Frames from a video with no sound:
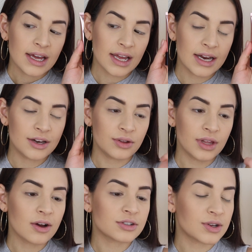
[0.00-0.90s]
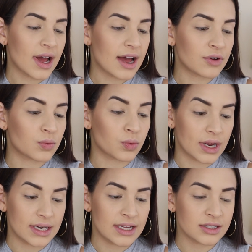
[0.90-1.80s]
And I know they also have a
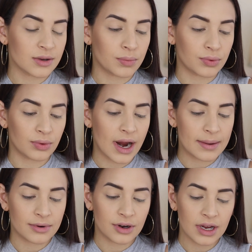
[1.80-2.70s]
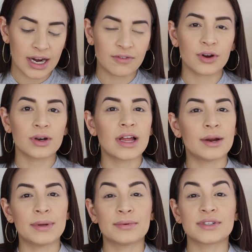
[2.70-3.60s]
Radiant primer and I've heard a lot
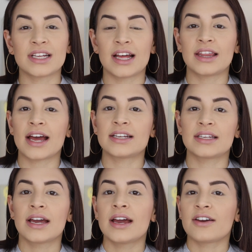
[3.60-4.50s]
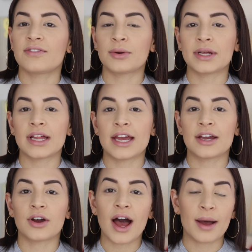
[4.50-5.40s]
of people say that that's very
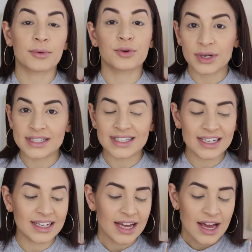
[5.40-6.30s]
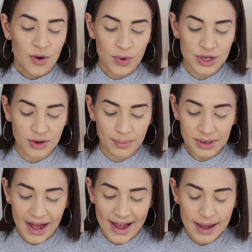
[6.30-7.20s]
like um, greasy when you
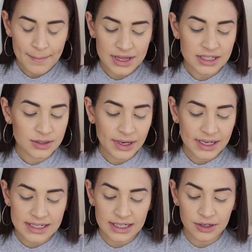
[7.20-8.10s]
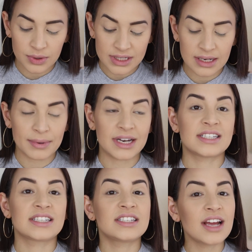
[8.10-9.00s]
apply it but this one isn't greasy but
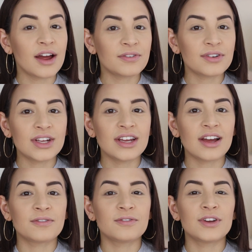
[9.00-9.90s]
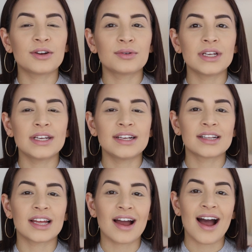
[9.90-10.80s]
it's definitely a very
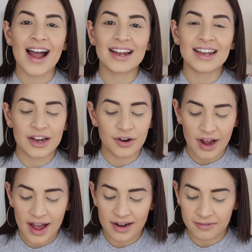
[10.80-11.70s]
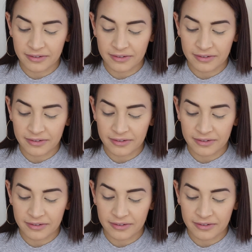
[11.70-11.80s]
like highlighter kind of